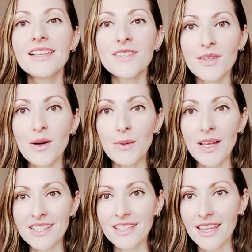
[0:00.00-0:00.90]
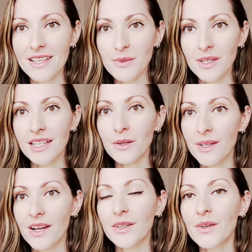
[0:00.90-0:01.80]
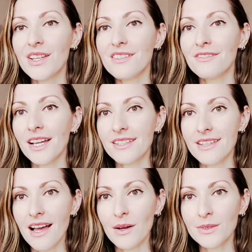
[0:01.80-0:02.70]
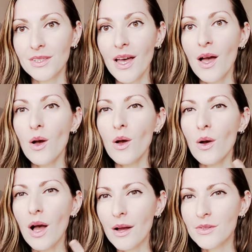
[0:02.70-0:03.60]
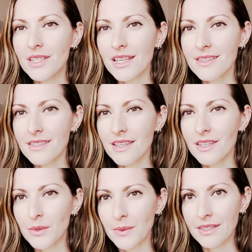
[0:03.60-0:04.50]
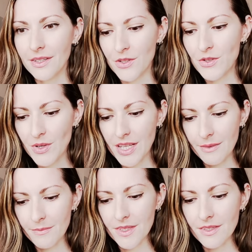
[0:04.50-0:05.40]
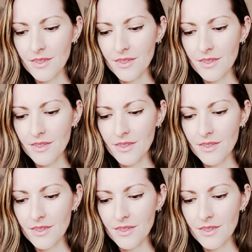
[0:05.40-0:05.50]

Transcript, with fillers: So in today's reading, we are going to find out how do they see you in their dreams?